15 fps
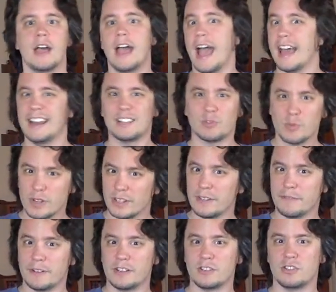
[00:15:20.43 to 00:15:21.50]
And it's really
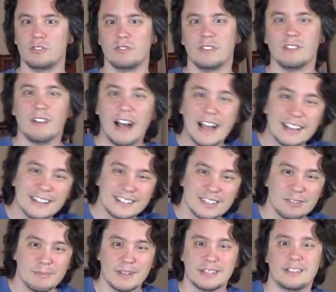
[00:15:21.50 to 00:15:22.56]
fun too. You know, I
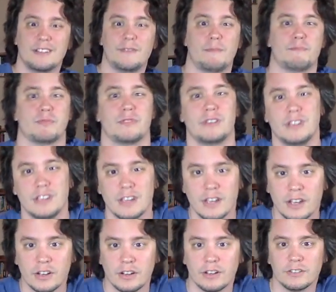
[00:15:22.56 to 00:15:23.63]
consider myself a pretty
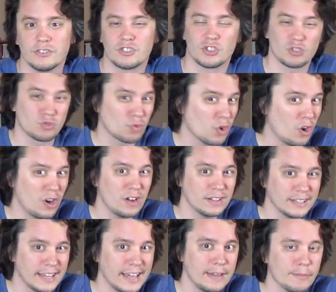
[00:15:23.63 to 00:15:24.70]
strong
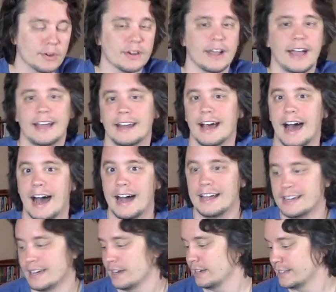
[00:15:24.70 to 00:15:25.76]
gamer, and
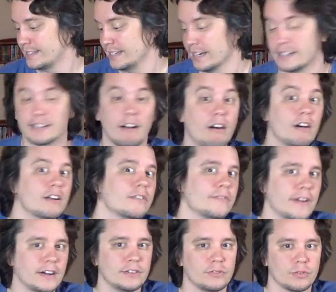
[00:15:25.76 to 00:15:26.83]
I see a ton of
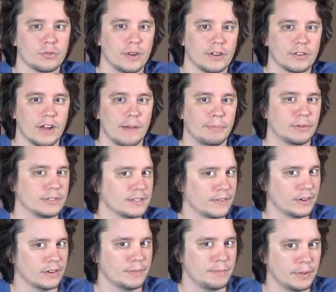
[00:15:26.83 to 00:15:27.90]
value in Quadropolis. I've
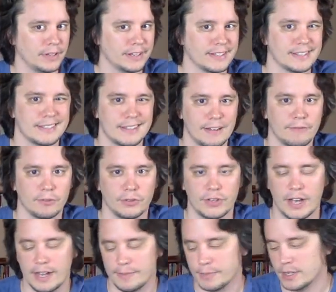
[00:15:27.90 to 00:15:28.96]
already played it several
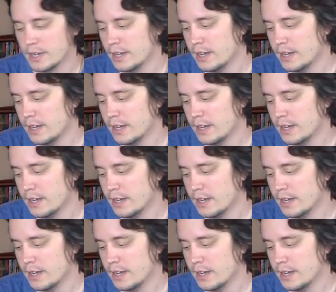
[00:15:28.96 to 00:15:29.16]
times.